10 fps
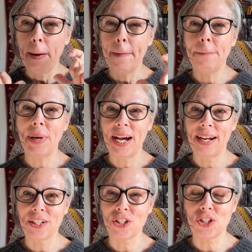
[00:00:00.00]

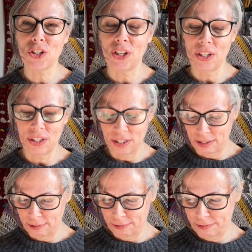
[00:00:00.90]
batch
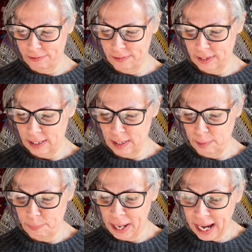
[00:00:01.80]
of
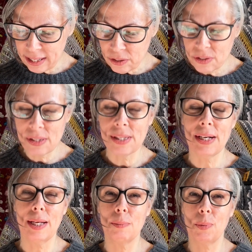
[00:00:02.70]
patterns that I
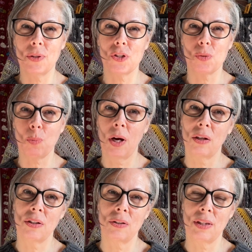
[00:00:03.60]
had purchased prior
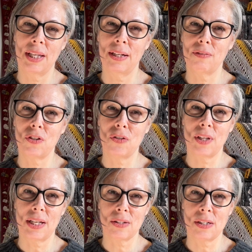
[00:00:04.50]
to the end of
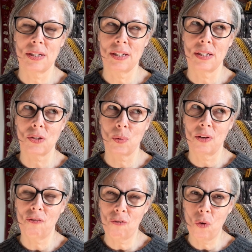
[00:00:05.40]

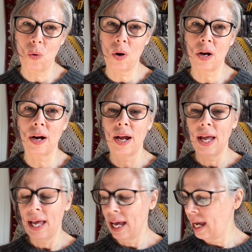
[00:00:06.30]
2024,
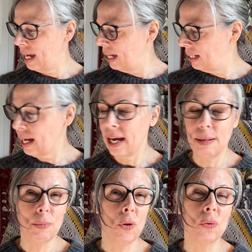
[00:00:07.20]
and I
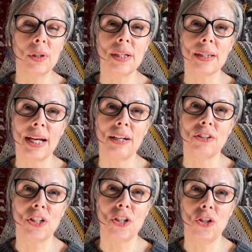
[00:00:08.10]
am only allowed
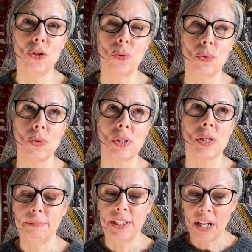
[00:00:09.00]
to use
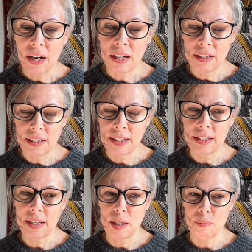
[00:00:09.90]
yarn
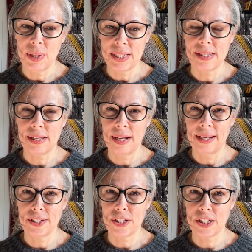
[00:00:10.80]
in my
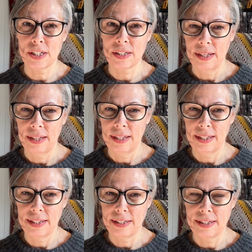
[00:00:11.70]
stash
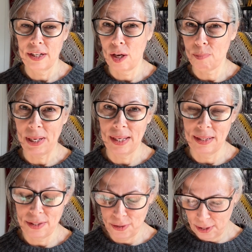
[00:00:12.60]
and not buy any
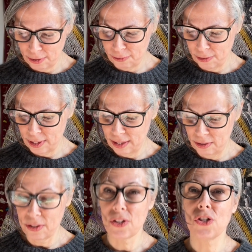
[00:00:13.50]
new yarn for the
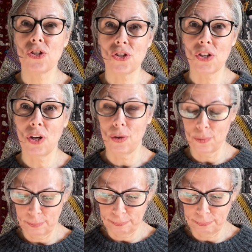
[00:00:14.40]
year. So